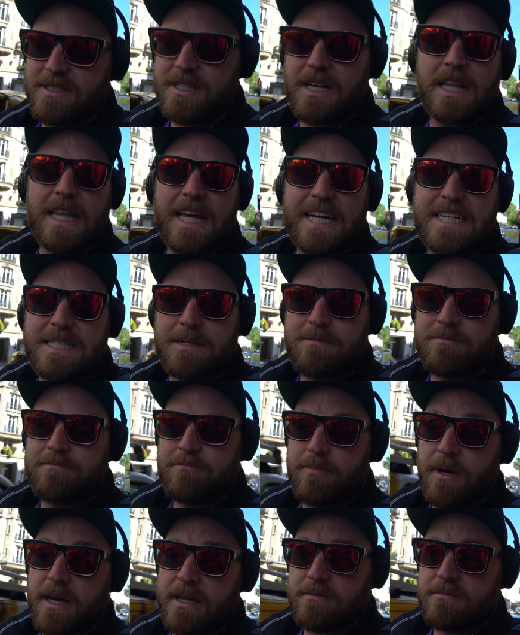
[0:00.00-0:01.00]
collect them,
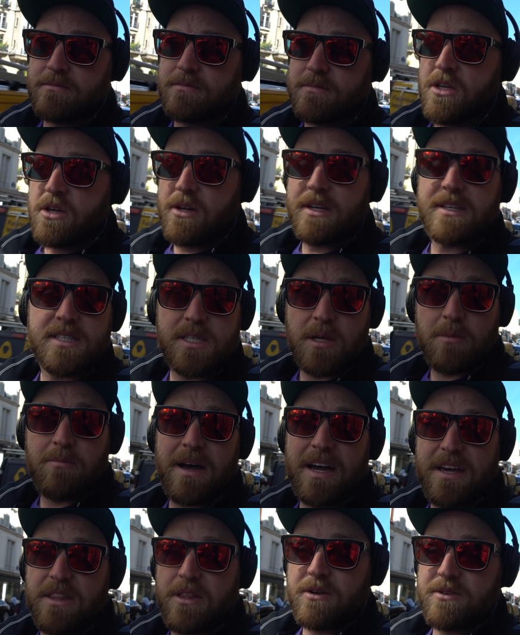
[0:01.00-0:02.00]
but you can still
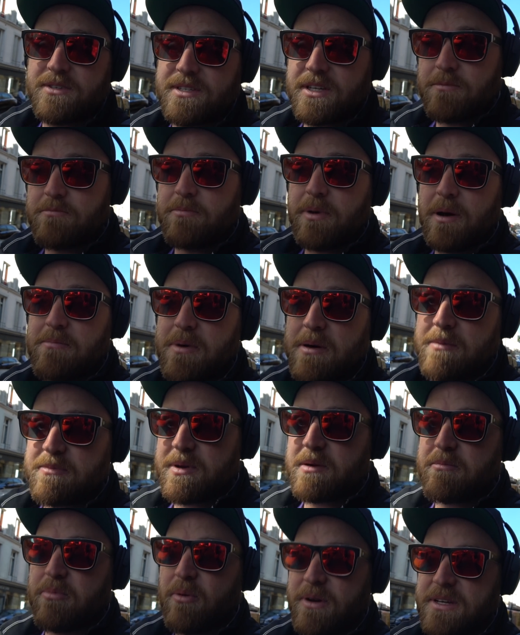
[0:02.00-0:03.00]
buy those and bump
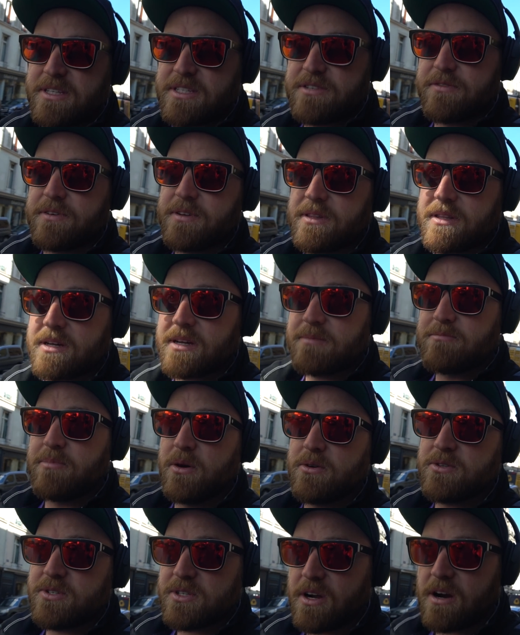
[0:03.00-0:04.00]
up your points for the
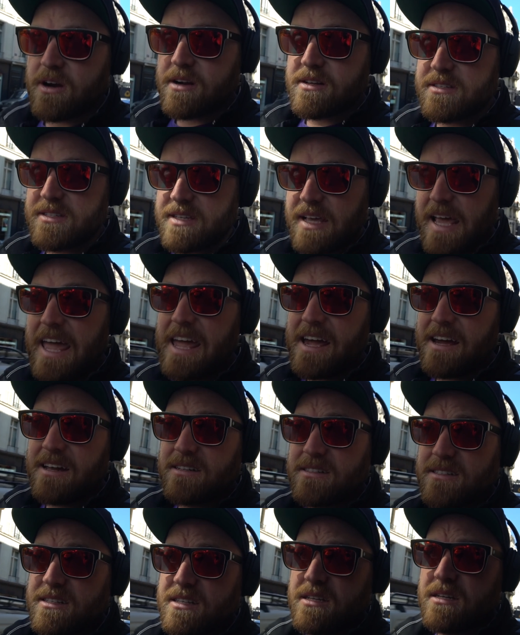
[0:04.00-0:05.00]
postcards.
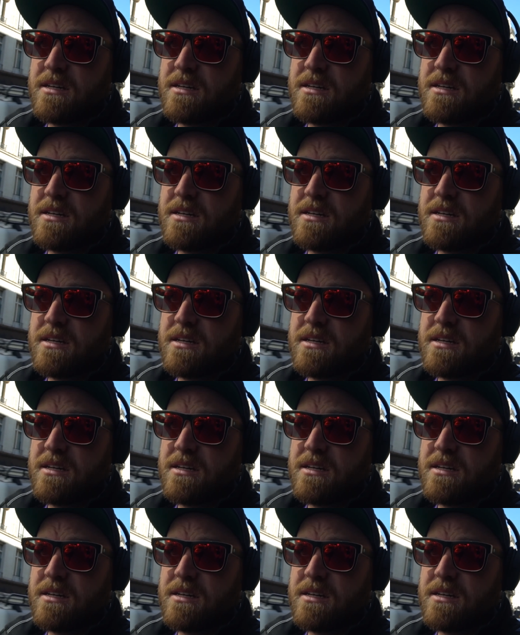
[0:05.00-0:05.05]
And